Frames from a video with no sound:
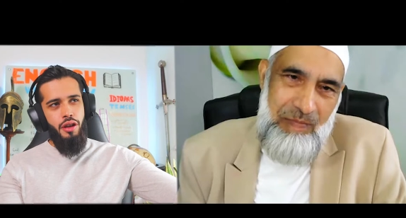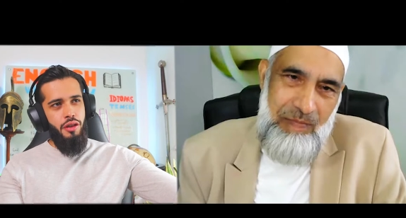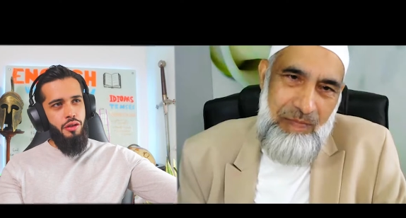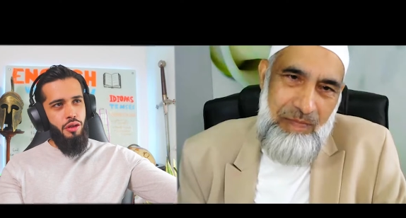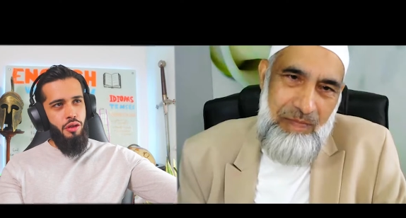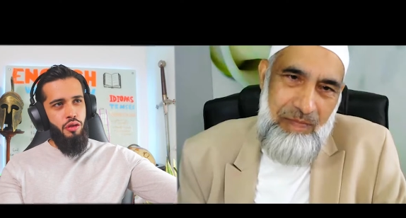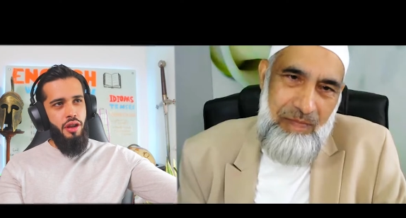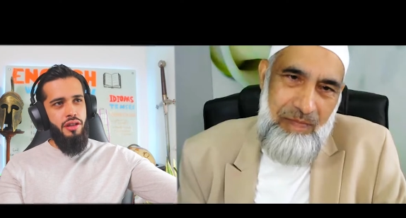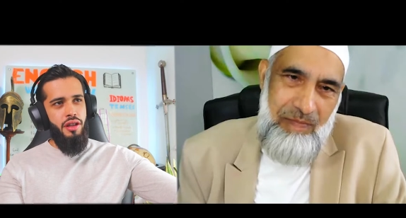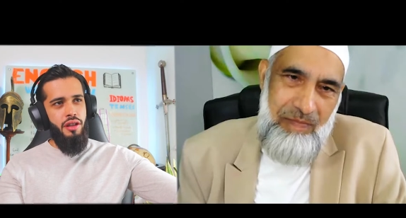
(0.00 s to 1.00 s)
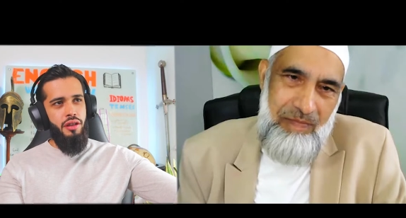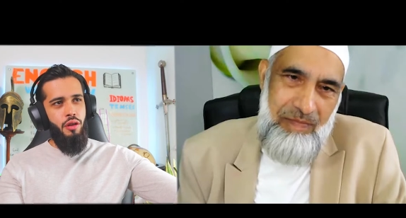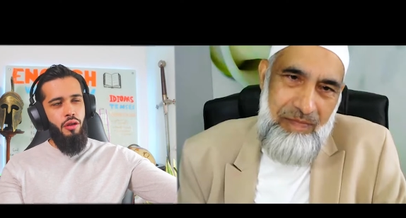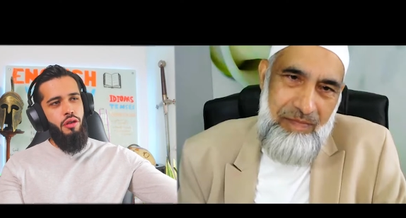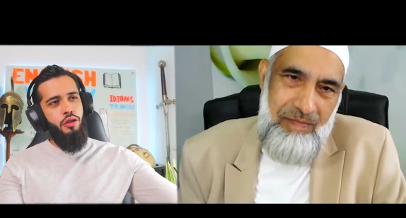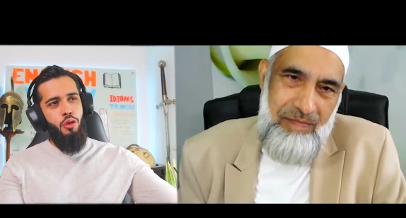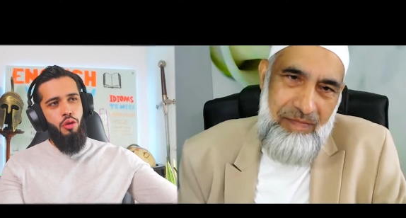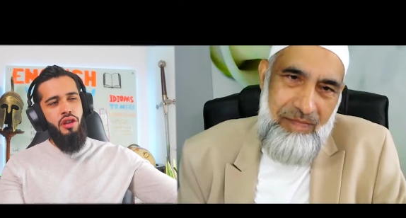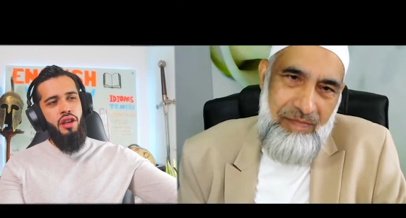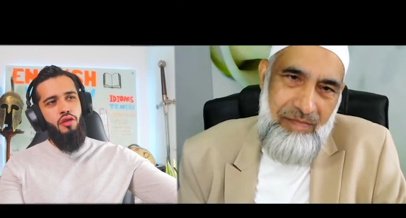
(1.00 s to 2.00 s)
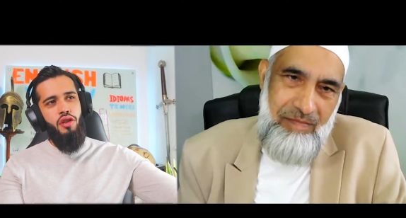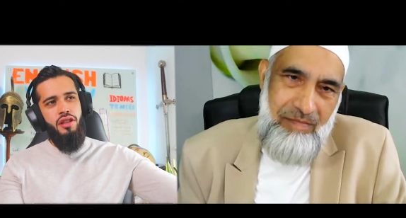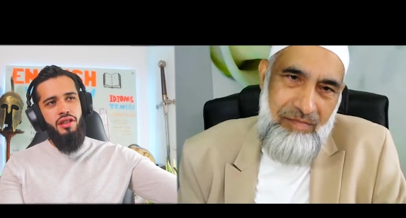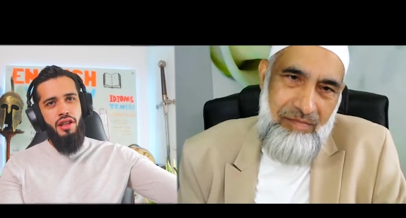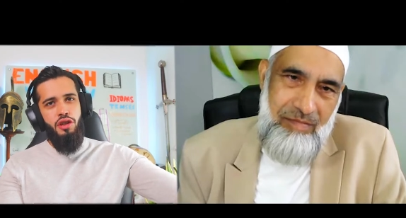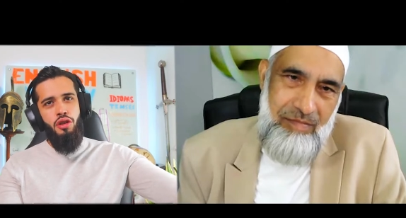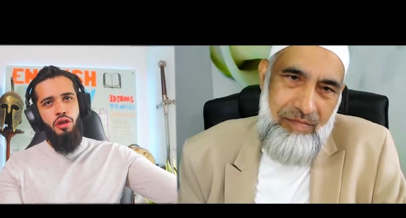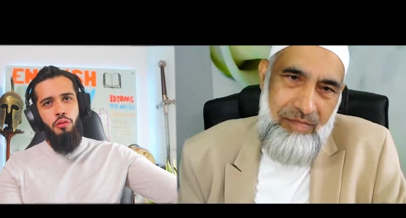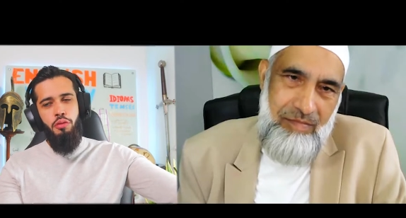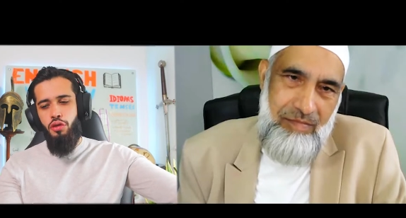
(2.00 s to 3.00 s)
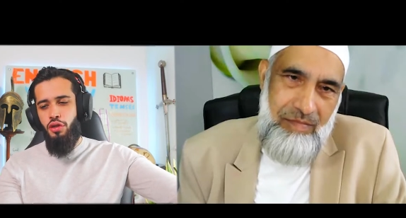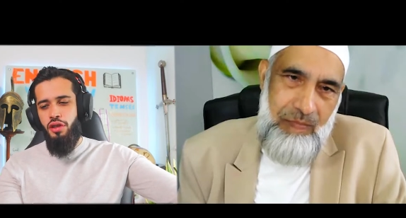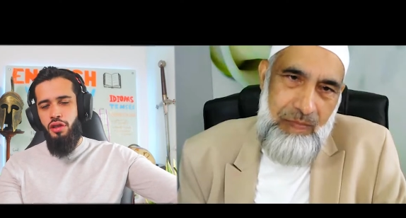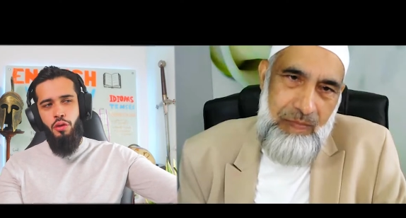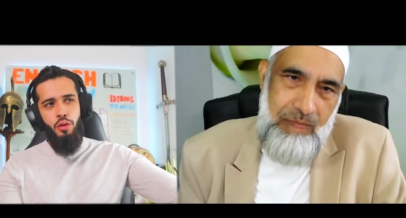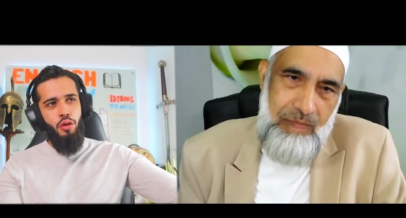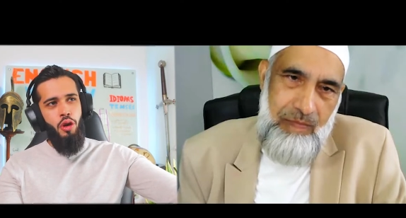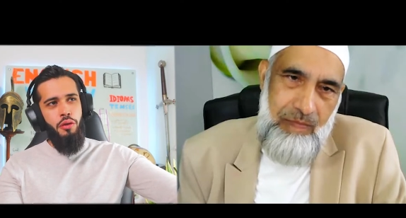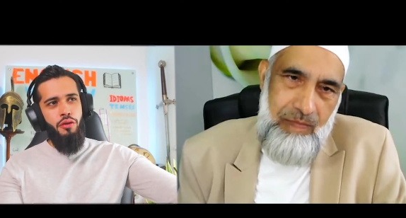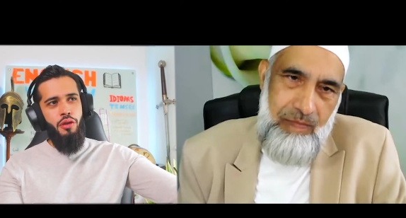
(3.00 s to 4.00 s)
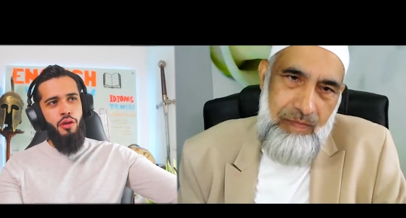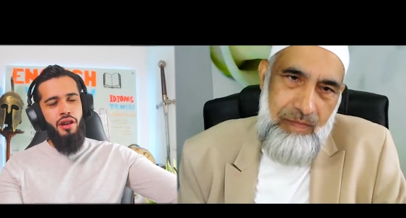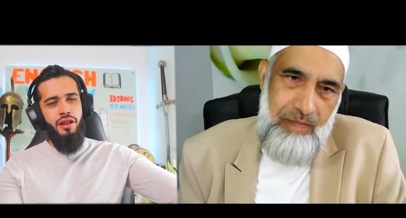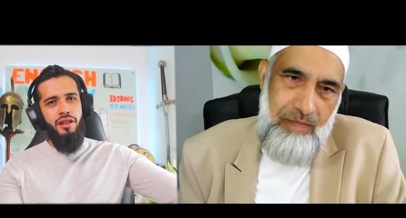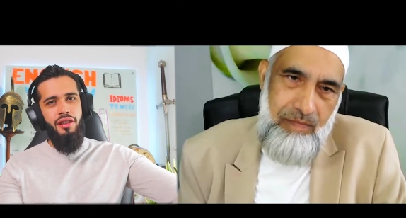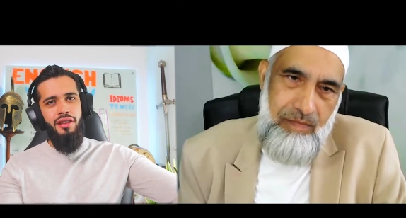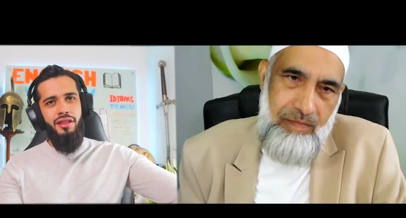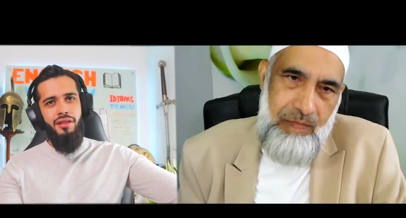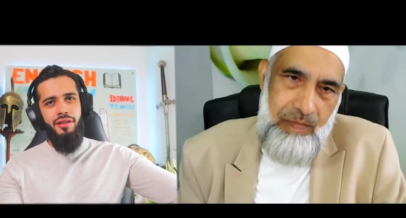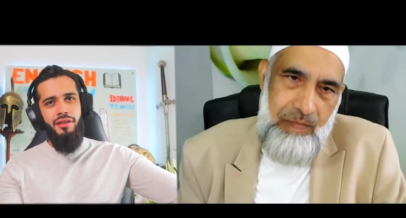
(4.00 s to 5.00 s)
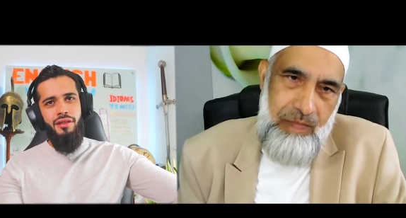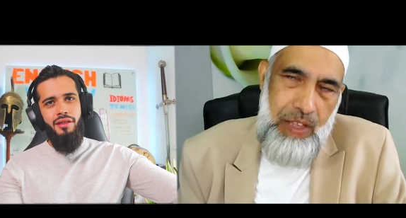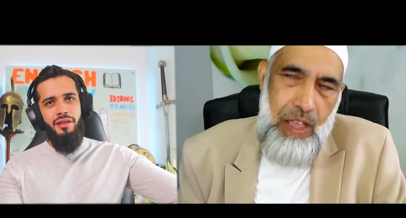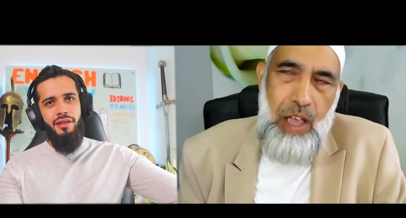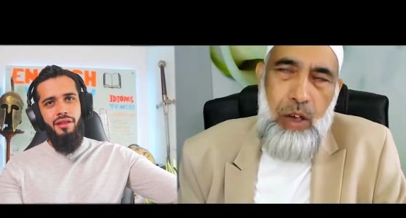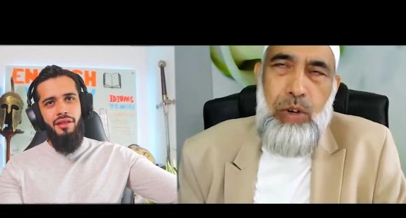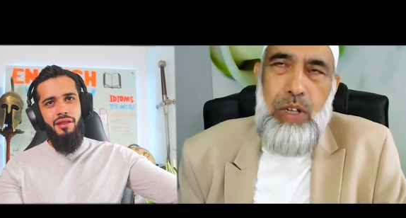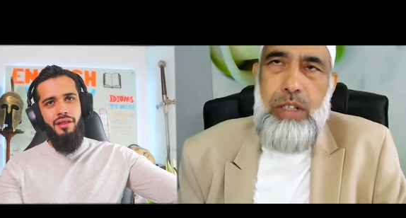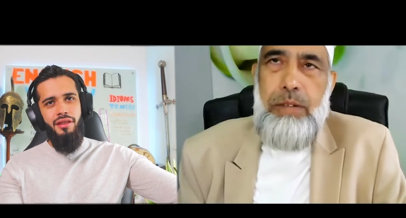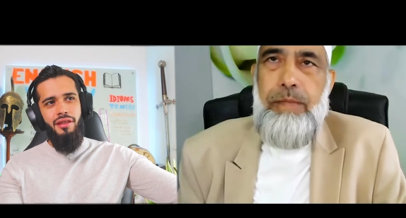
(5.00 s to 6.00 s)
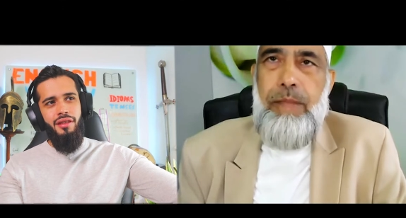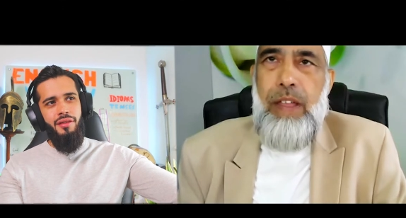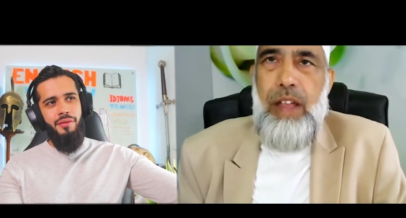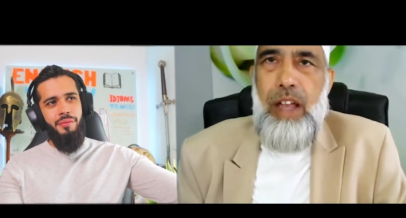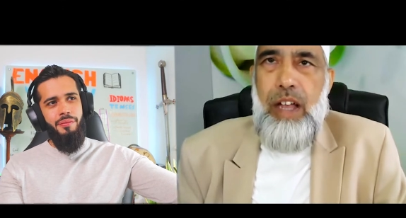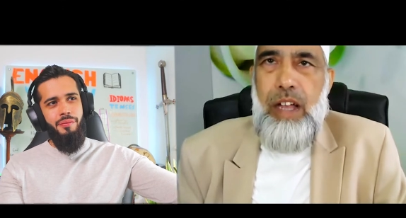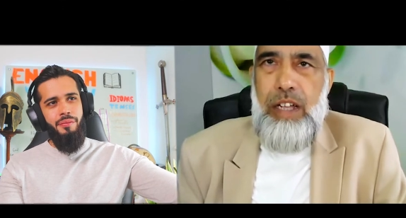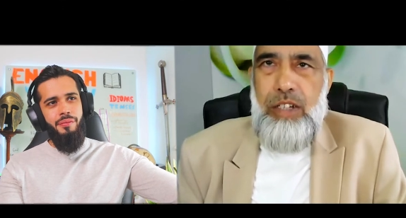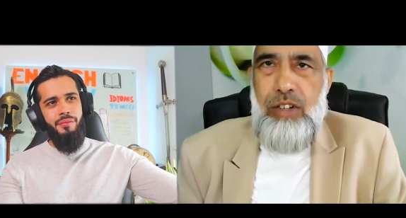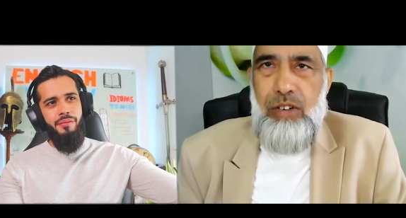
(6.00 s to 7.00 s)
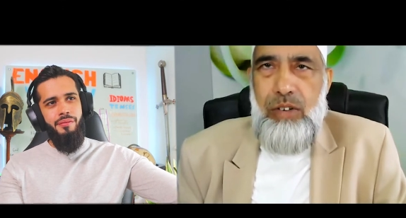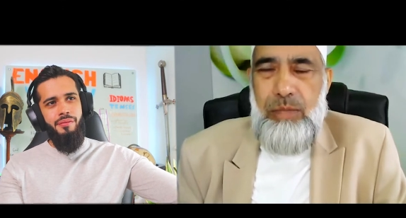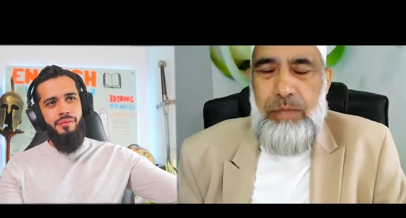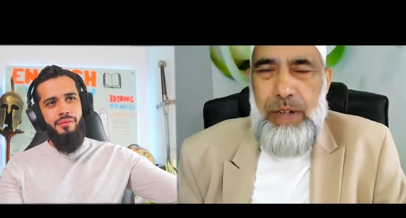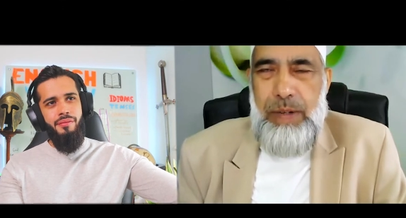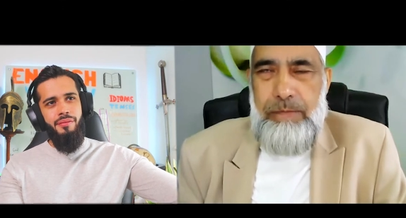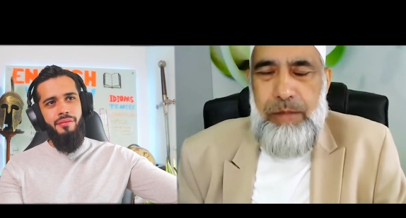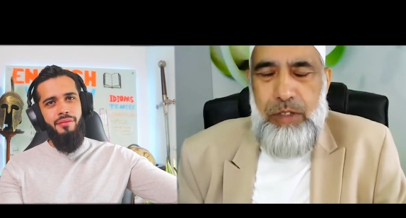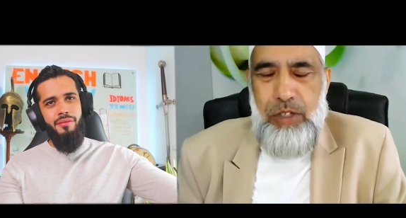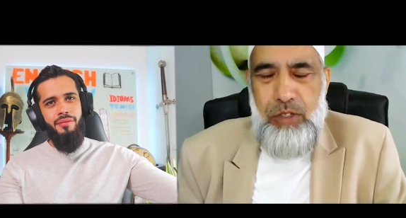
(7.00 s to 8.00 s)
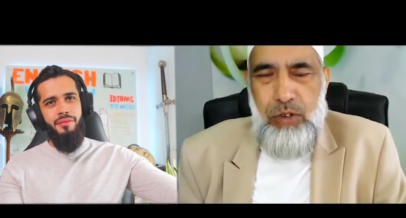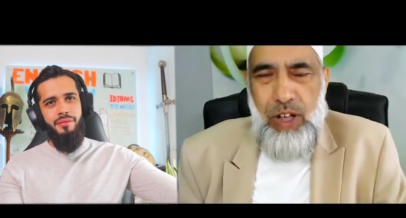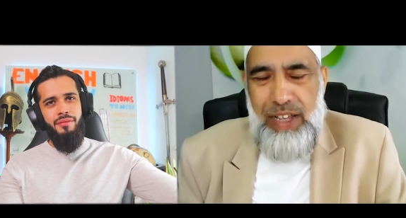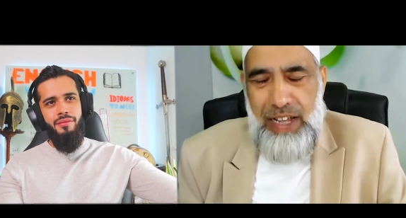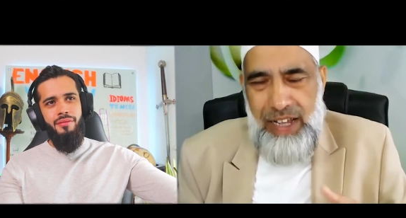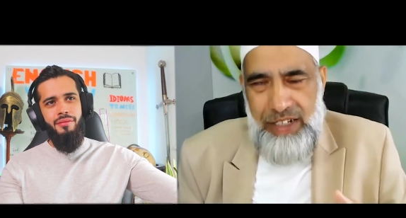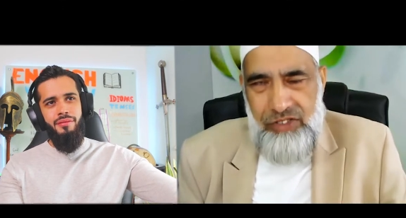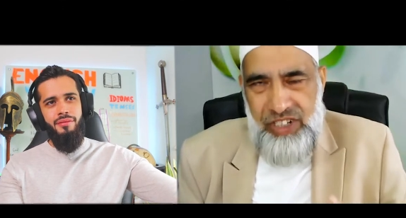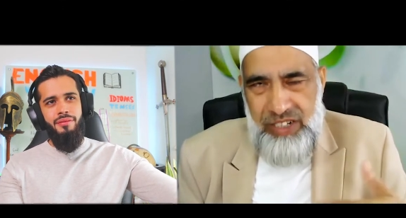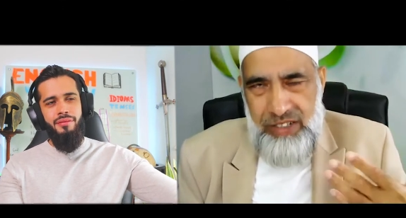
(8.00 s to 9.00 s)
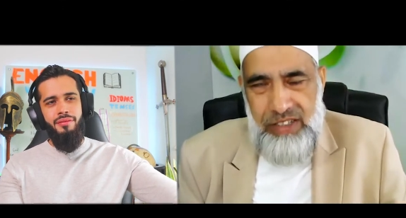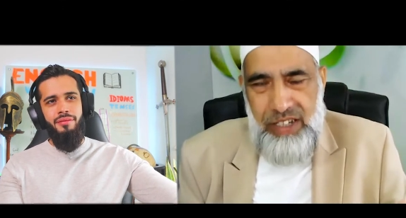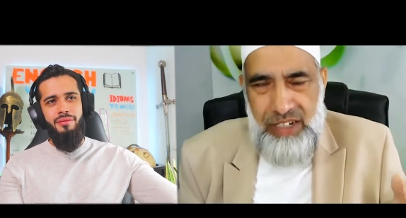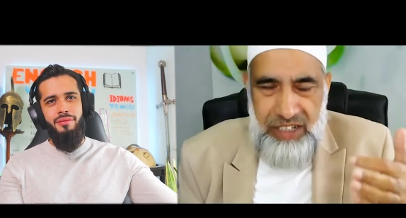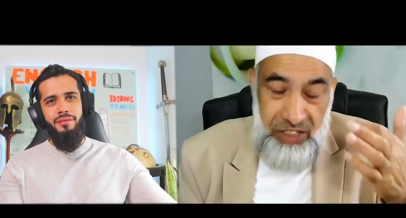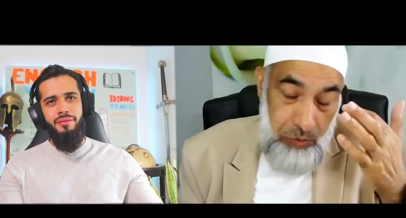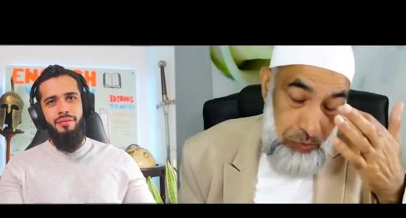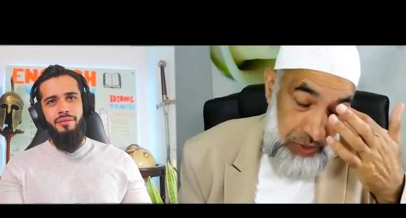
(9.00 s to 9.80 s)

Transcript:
Speaker 1: Uh, creating or your own kind of translation and producing your own copy of the Quran?
Speaker 2: Well, uh, you know, um, so I, I trained as a scientist,